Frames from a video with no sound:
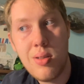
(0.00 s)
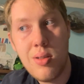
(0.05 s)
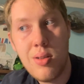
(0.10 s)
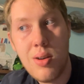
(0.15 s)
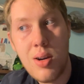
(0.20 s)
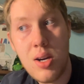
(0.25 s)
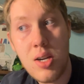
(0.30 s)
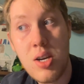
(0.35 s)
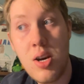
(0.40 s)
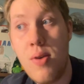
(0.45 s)

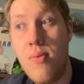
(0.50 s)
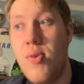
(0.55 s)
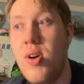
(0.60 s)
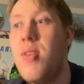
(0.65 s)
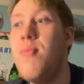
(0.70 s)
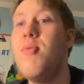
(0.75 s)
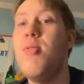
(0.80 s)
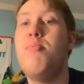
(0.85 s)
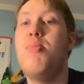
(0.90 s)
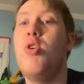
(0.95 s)
I'll go
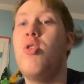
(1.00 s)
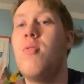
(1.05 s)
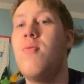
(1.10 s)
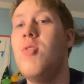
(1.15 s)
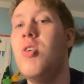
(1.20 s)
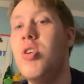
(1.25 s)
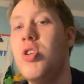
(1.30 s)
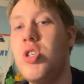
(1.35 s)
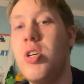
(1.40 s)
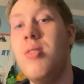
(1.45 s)
with the book
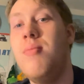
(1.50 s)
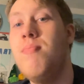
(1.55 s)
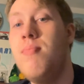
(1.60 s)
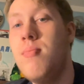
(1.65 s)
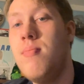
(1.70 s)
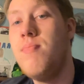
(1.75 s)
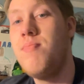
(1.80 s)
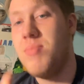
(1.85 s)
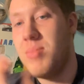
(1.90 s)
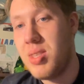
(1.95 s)
version.
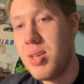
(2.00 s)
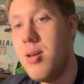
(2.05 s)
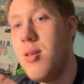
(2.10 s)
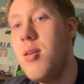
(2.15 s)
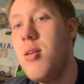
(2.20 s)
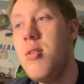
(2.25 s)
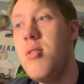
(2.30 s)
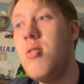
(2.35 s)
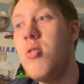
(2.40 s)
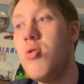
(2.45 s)

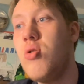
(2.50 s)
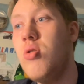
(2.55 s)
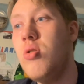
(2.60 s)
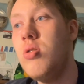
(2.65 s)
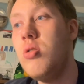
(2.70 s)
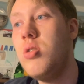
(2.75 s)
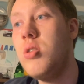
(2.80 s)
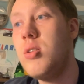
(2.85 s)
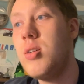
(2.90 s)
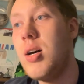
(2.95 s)
Of
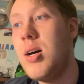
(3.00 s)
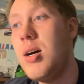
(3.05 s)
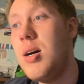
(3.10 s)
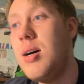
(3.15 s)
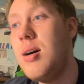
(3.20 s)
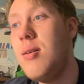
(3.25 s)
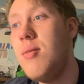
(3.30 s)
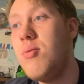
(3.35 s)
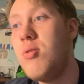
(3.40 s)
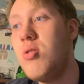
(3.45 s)
course,
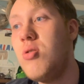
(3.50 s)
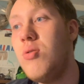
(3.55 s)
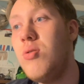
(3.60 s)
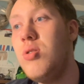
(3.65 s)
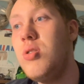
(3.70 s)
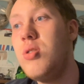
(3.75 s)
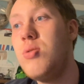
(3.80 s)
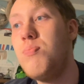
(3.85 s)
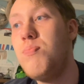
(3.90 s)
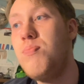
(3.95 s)

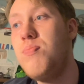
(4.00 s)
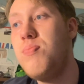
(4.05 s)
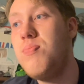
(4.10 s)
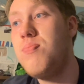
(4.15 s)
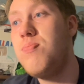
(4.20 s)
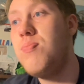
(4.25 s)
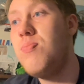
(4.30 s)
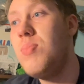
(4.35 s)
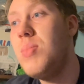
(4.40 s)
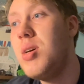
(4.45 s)

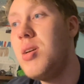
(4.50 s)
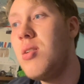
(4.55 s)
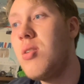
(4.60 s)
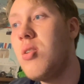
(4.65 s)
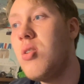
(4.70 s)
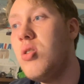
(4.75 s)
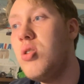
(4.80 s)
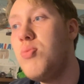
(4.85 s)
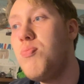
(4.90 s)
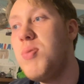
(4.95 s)

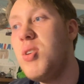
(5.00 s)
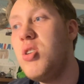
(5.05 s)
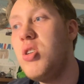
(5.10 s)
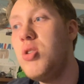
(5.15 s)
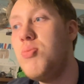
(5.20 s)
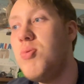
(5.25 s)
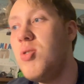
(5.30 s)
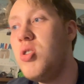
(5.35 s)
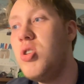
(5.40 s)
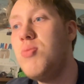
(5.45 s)
because Beatrice
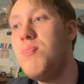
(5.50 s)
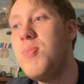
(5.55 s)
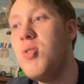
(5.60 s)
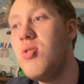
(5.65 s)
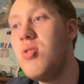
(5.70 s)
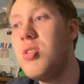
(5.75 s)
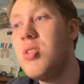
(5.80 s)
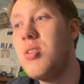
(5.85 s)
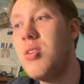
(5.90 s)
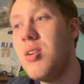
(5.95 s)
Potter's
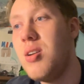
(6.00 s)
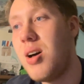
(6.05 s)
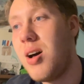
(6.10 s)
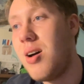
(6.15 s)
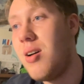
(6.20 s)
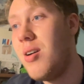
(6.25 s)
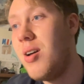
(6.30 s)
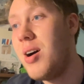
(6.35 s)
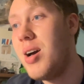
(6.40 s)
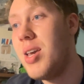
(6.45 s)
books
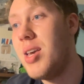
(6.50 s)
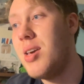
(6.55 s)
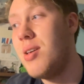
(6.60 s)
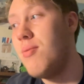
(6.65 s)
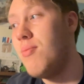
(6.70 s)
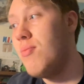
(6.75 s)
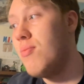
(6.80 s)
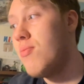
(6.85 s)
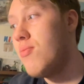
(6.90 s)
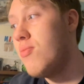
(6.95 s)
are like
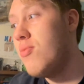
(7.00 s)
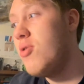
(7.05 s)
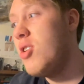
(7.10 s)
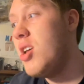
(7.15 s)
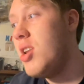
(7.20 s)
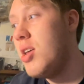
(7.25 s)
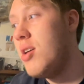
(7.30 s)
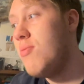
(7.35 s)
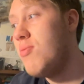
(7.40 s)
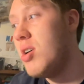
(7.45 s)

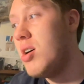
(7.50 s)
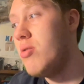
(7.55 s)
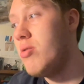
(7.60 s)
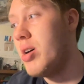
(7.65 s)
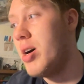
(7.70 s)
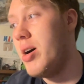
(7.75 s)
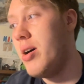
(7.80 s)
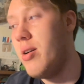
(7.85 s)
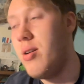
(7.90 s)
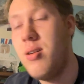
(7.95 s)
really well
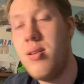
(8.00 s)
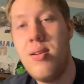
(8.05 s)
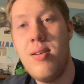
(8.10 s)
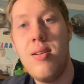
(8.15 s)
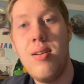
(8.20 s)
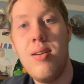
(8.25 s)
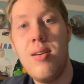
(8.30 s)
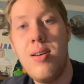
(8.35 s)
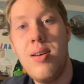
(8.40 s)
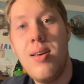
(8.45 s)
done.
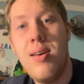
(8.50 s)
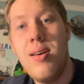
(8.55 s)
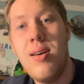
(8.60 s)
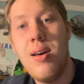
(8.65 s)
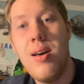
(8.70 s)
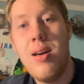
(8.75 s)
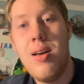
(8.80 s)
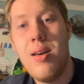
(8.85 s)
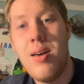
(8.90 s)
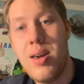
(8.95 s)

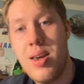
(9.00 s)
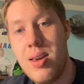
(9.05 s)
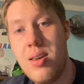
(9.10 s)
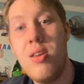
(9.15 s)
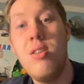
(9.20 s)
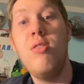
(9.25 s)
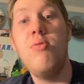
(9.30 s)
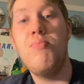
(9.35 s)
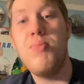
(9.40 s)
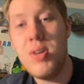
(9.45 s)
Thank
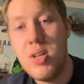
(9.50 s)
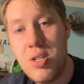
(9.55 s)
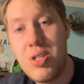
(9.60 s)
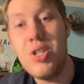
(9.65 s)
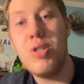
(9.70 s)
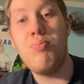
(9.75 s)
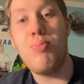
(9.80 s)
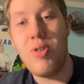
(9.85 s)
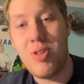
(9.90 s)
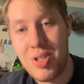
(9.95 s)
you,
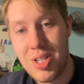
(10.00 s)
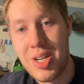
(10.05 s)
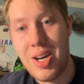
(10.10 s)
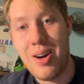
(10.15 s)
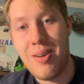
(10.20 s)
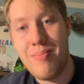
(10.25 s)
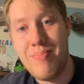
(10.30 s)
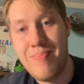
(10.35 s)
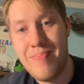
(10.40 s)
Beatrice Potter.